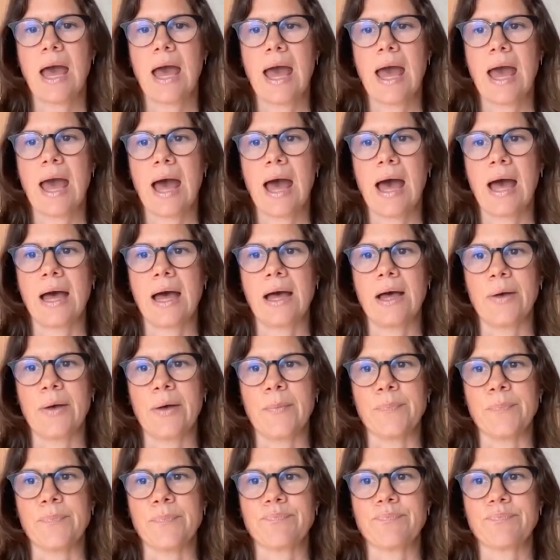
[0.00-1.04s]

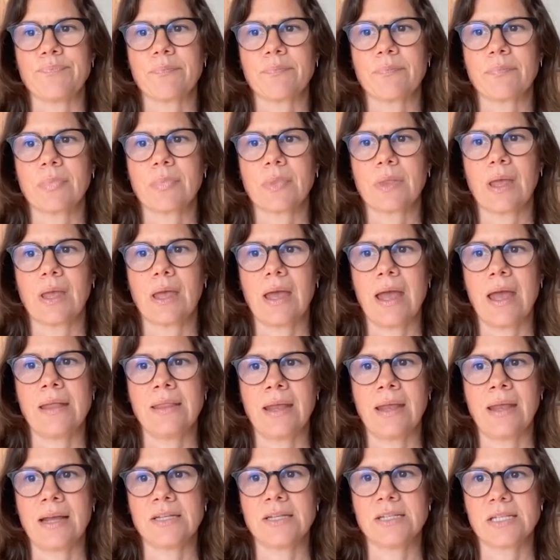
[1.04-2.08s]
Um, and then
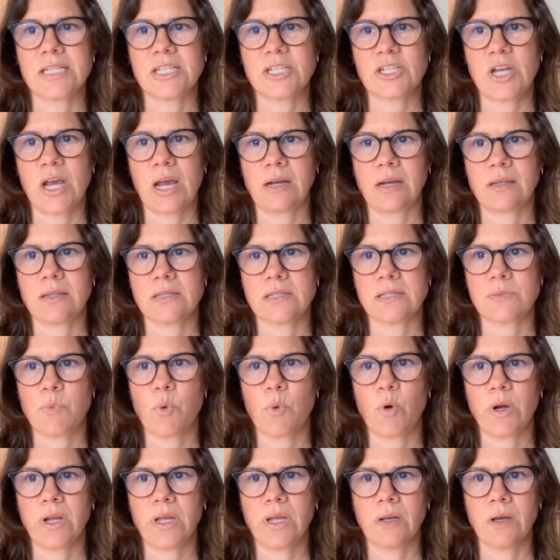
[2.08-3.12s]
I just checked this
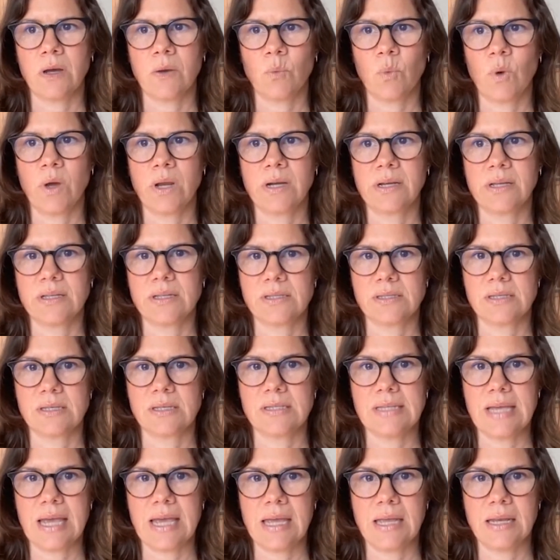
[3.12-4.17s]
morning on what it is to
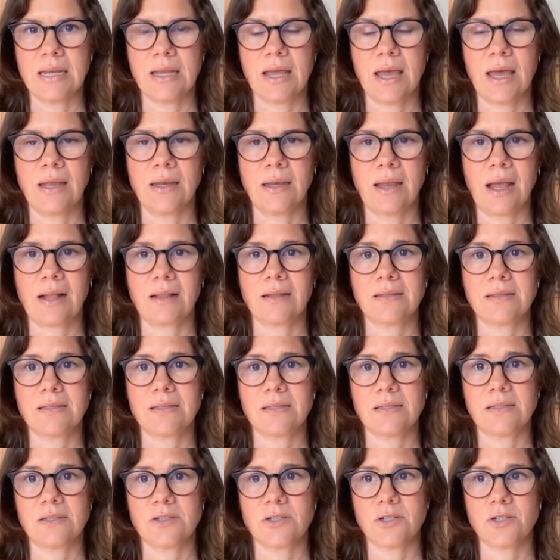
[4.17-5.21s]
date, and
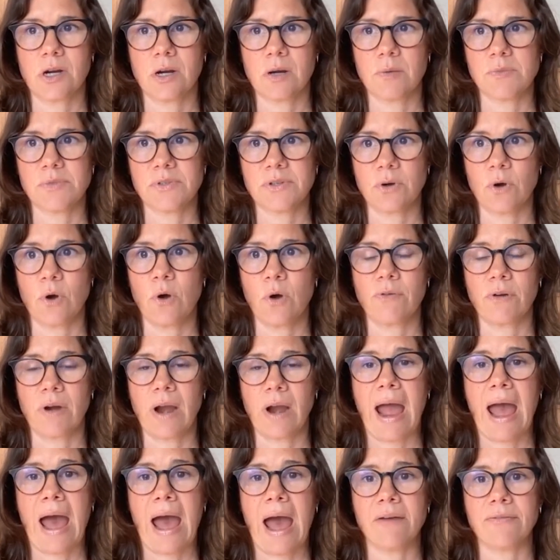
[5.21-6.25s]
necklaces and charms are over
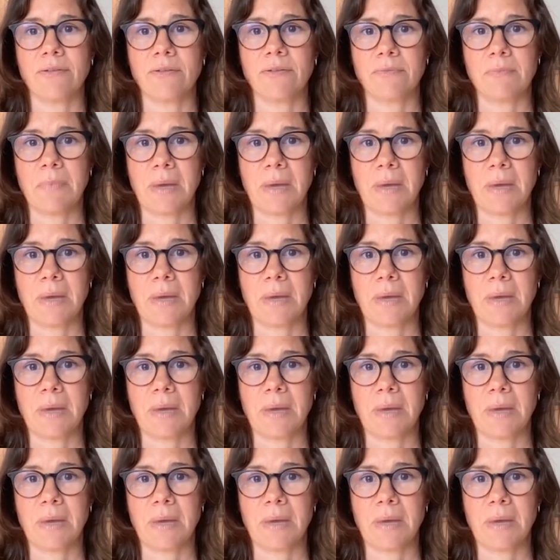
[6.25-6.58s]
half of my